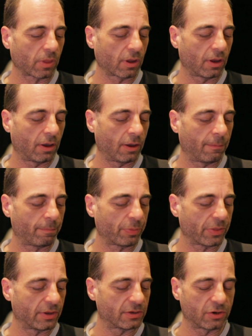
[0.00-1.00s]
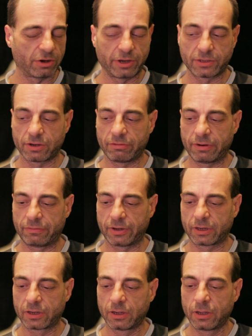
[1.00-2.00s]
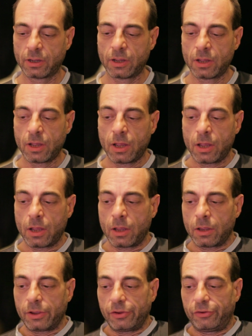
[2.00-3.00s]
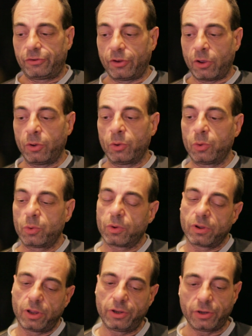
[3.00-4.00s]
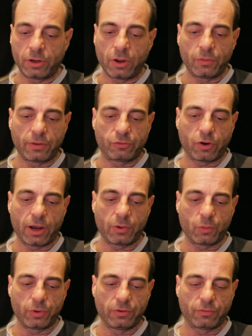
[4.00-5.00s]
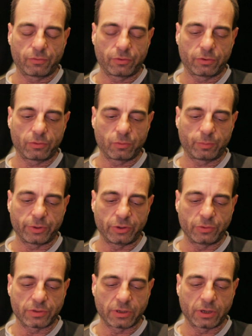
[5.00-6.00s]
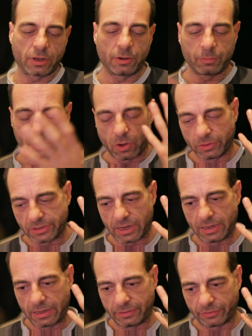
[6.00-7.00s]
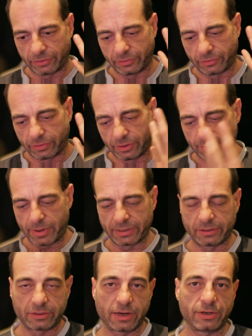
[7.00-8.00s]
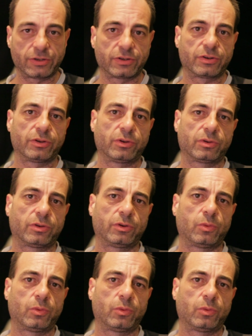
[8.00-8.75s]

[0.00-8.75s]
yeah, it's horrific. So, you know, they've tried. We've been using contact lenses, these banded lenses that you